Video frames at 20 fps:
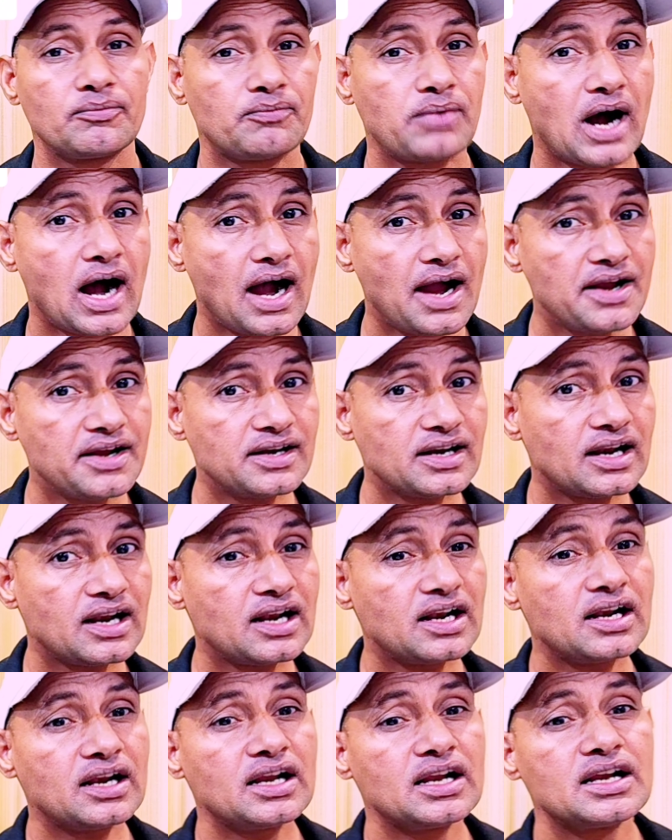
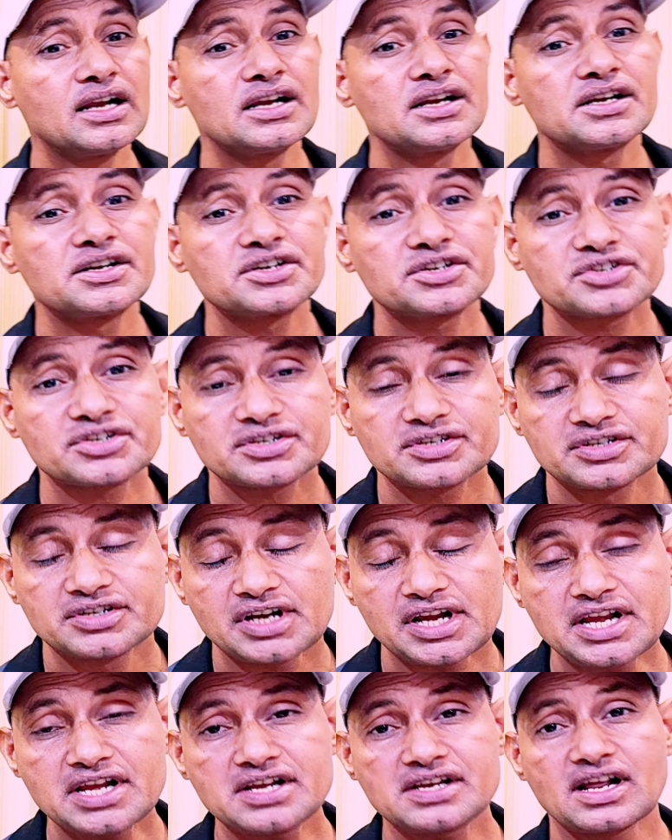Final
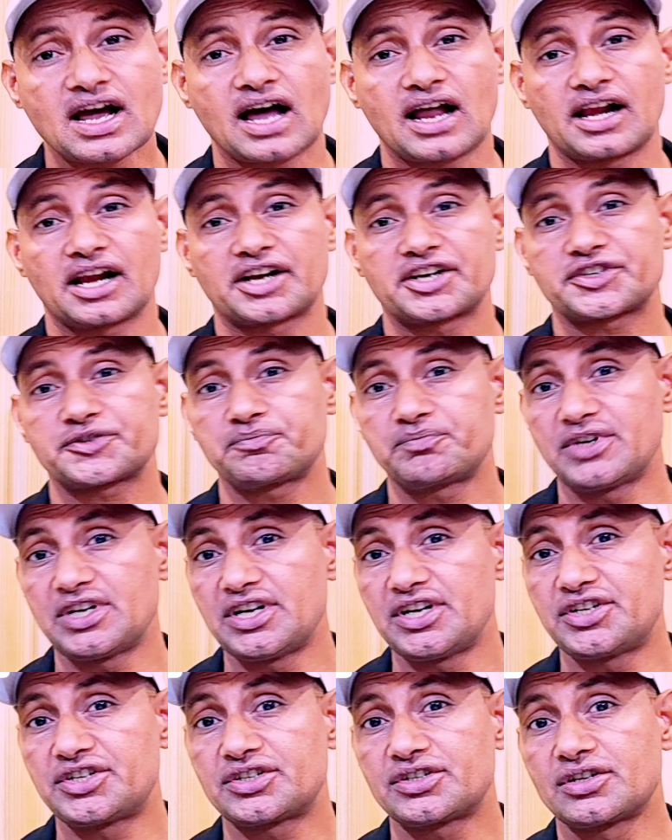indirect
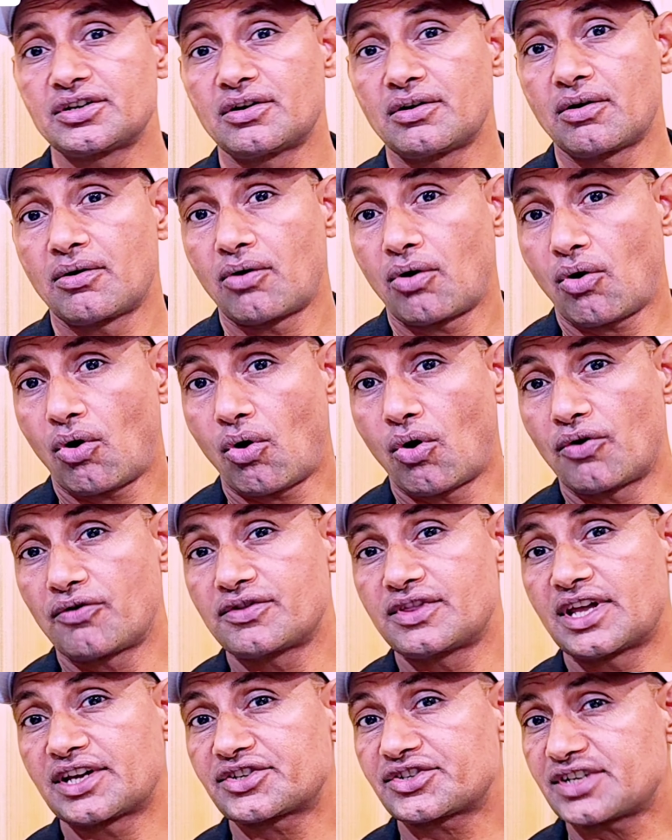speech
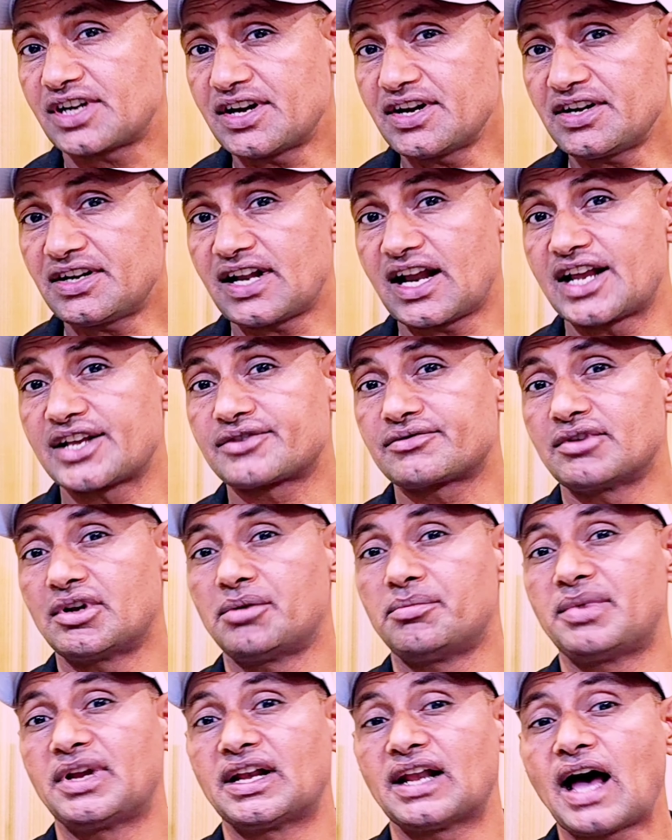of the sentence
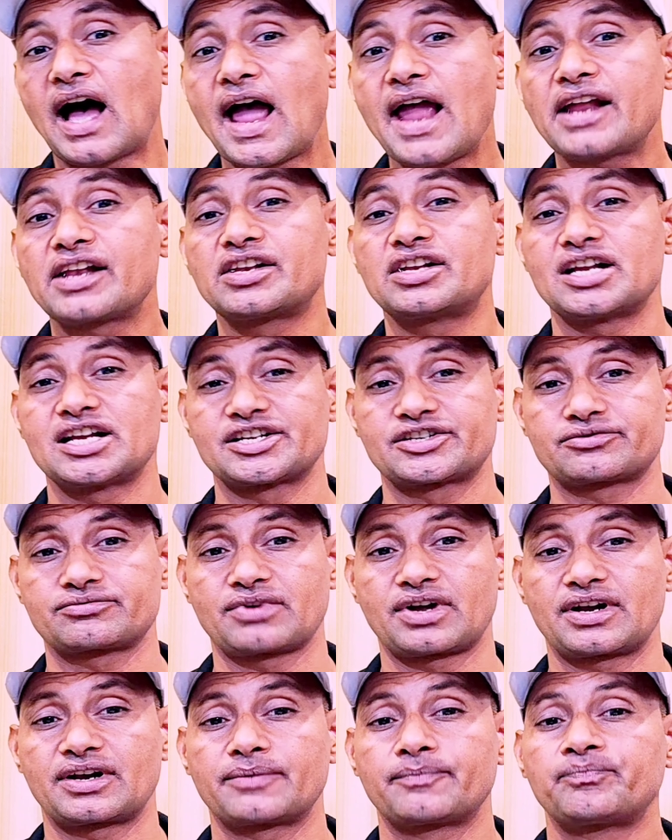will be like this
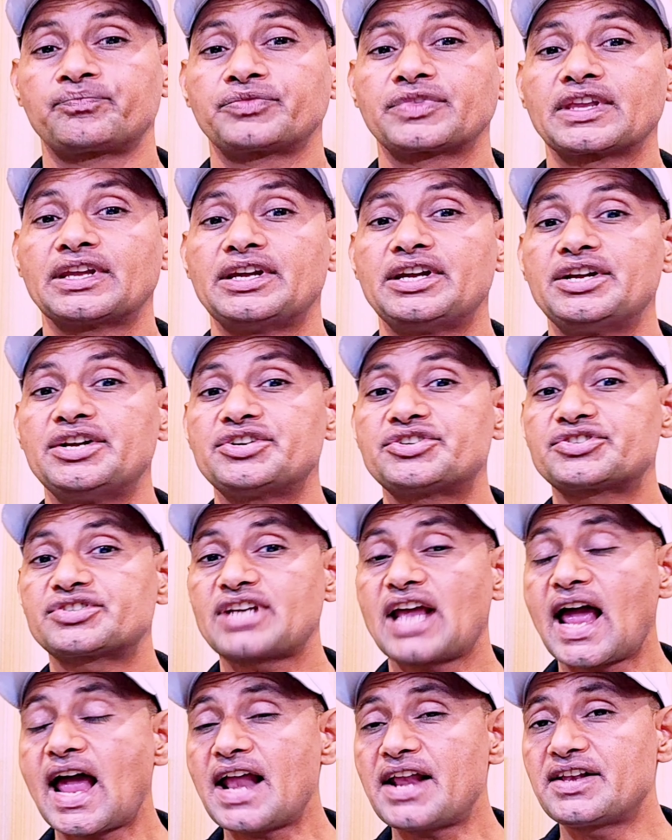one. He
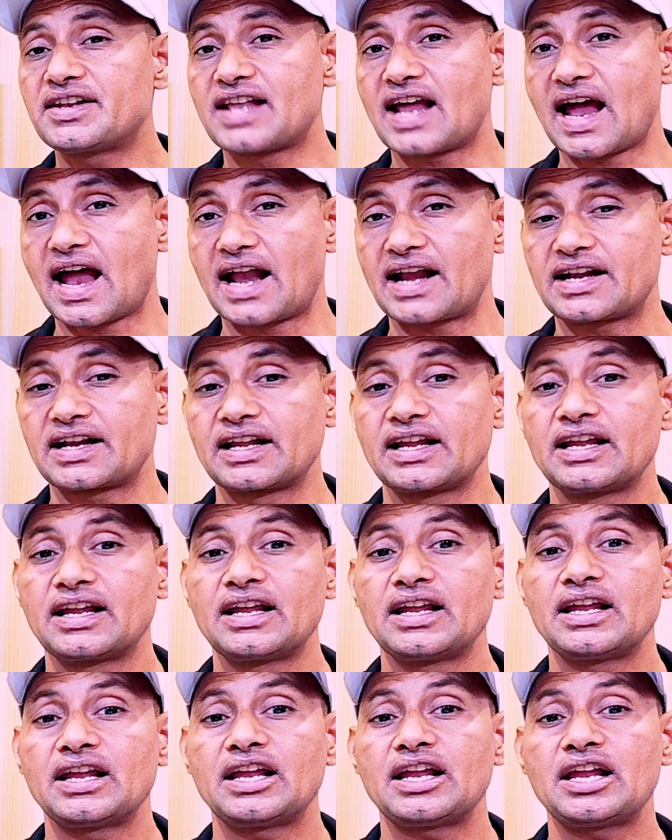said that
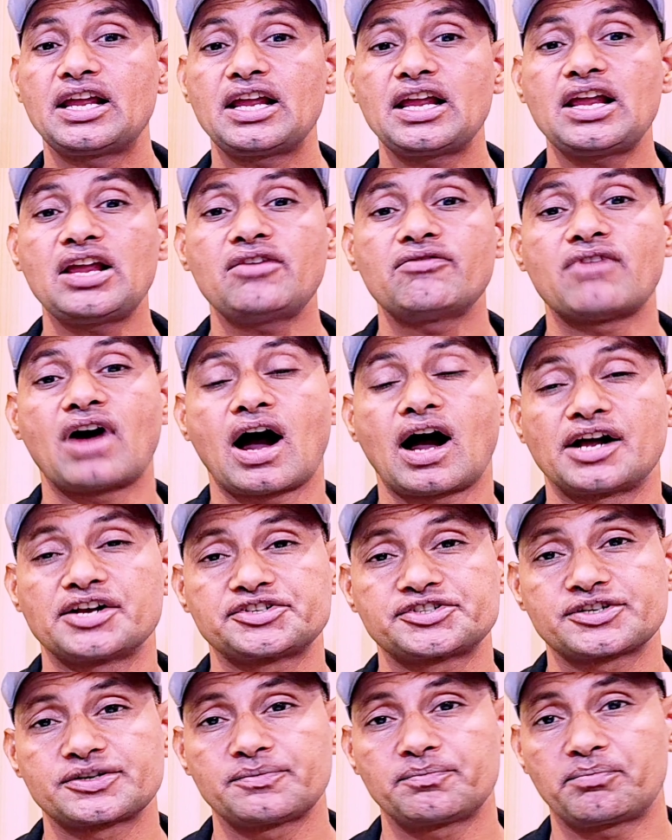he
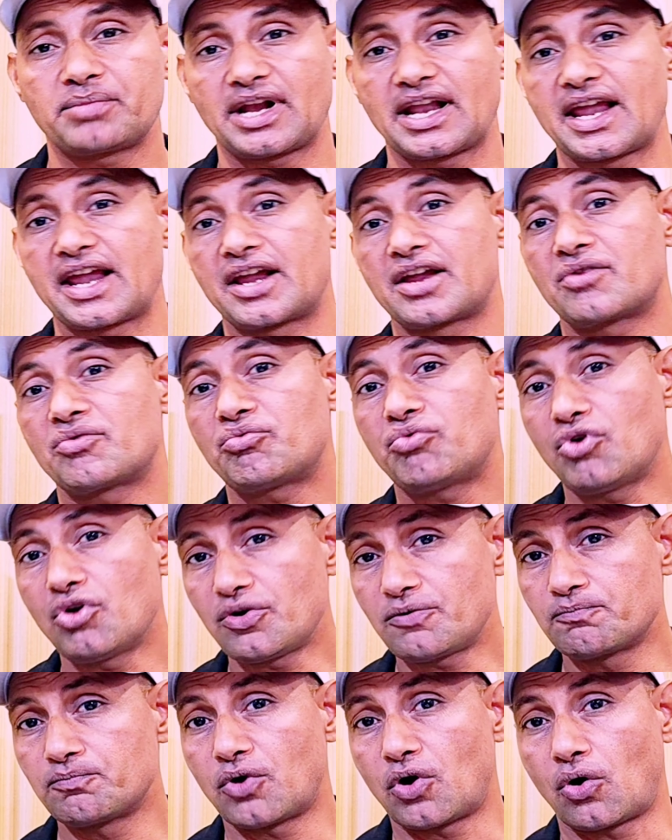was playing
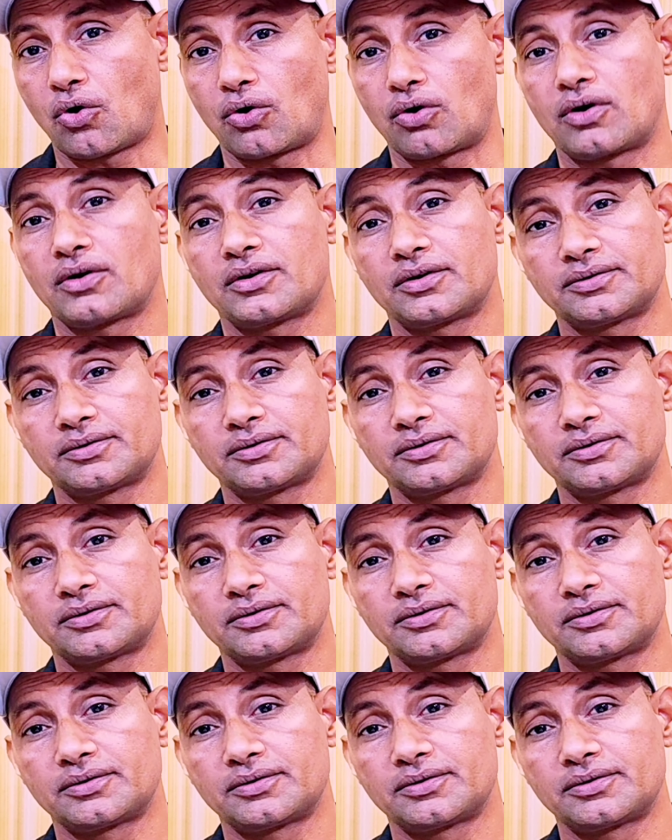football.